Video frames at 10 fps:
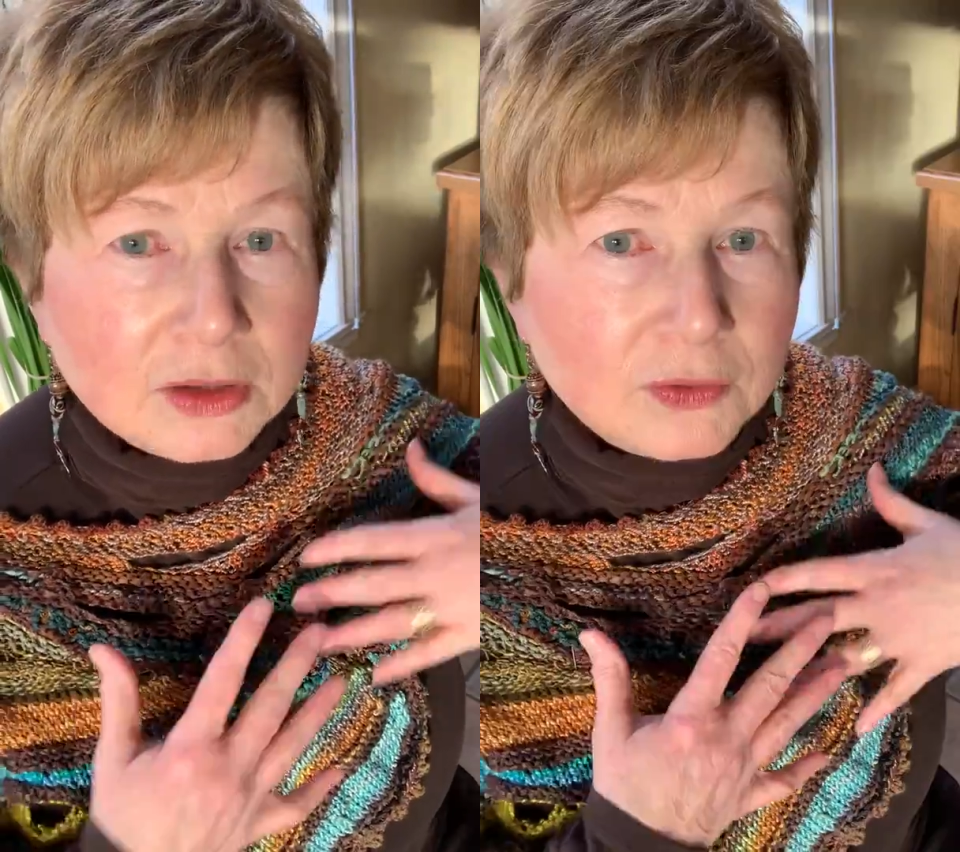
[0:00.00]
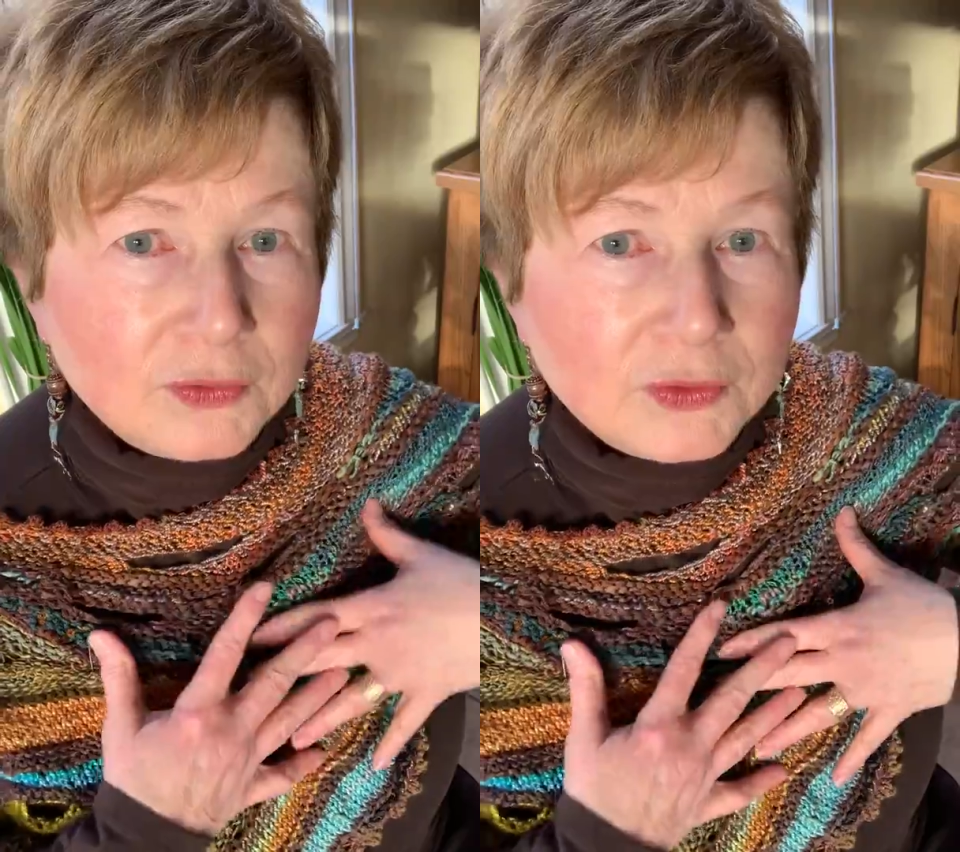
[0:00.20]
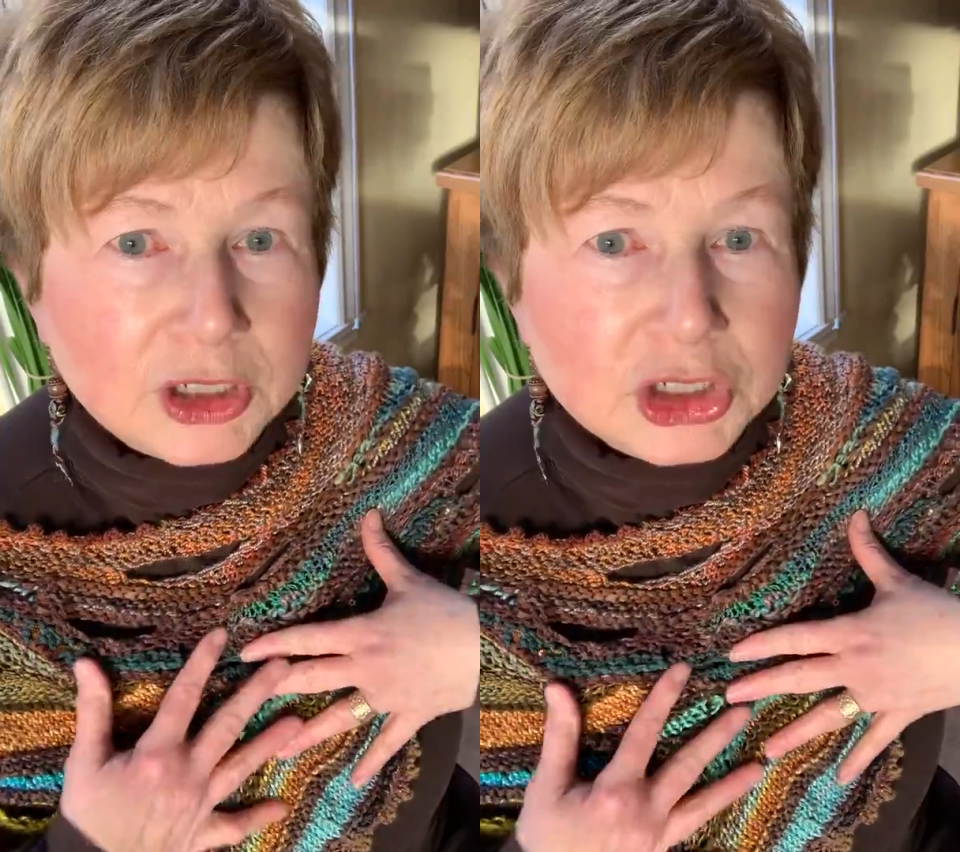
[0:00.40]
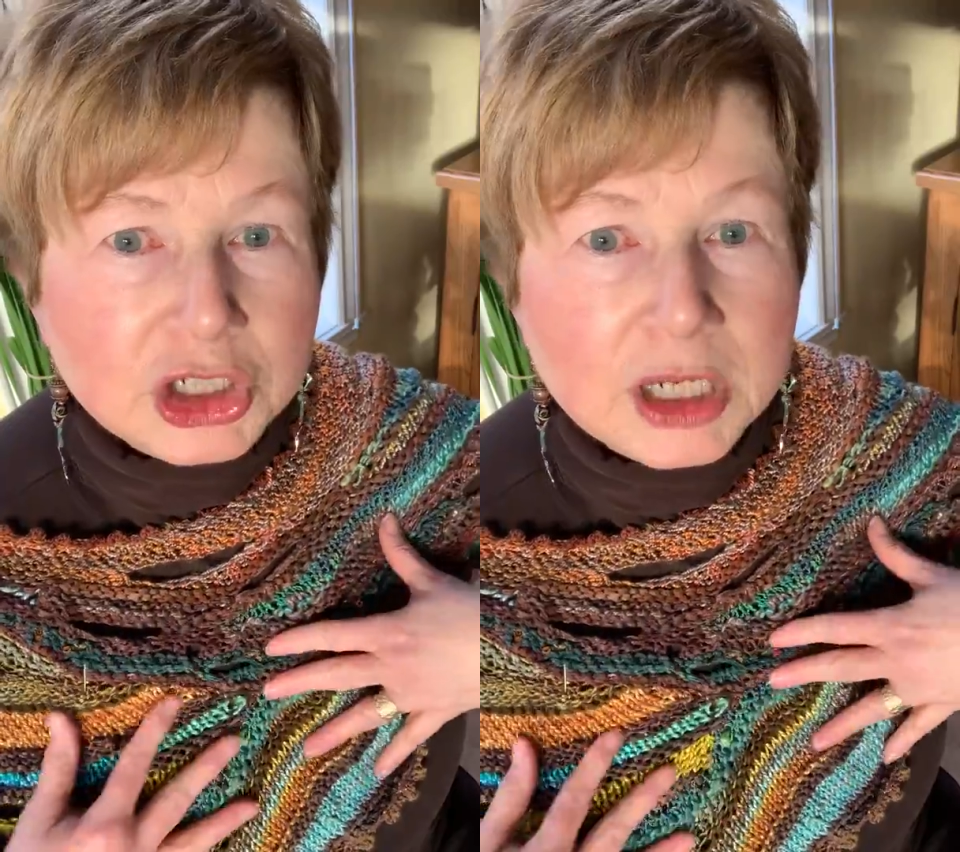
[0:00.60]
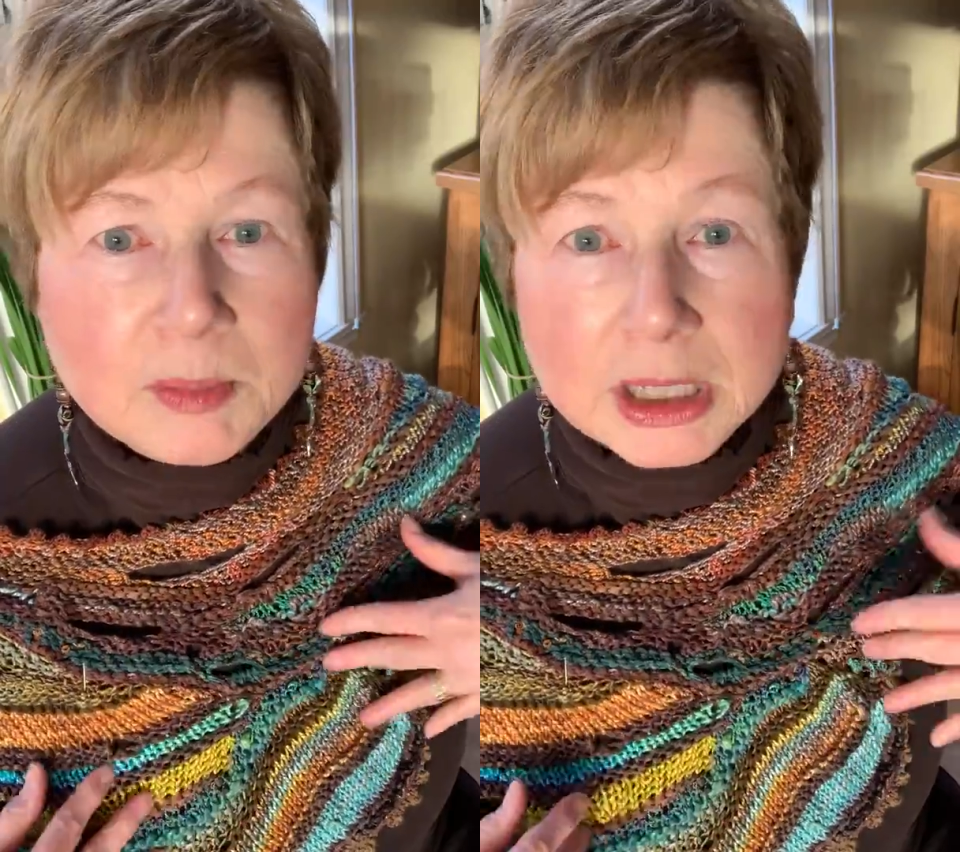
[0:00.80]
of
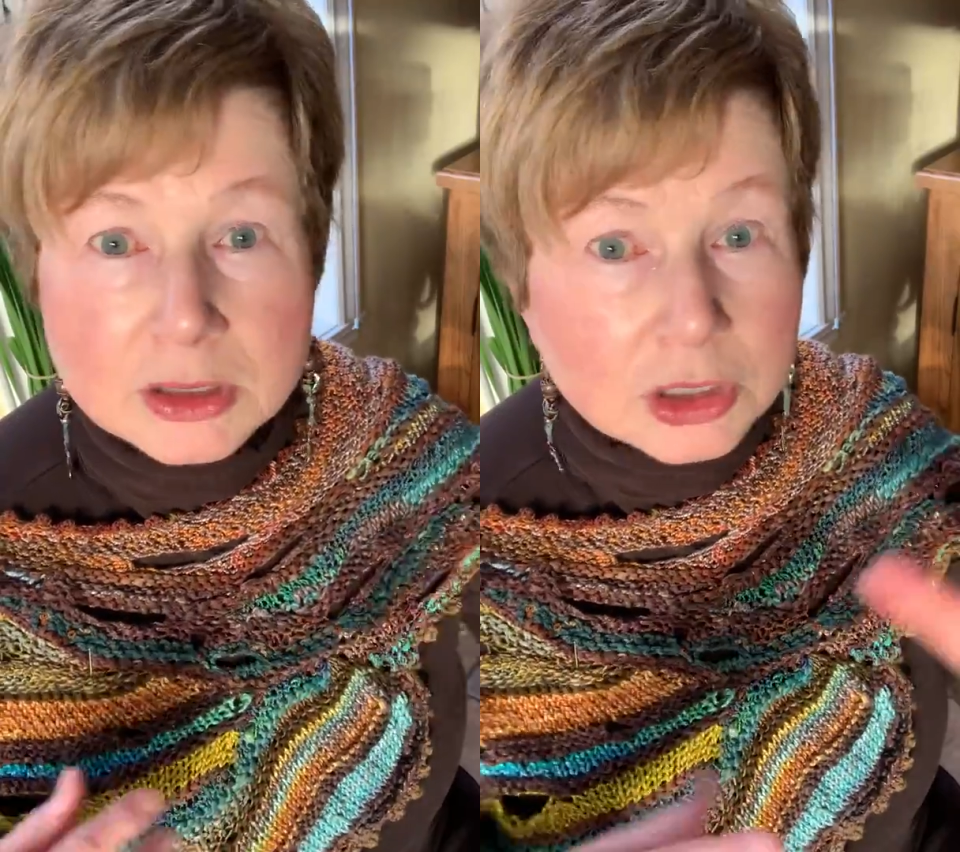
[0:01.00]
shaping.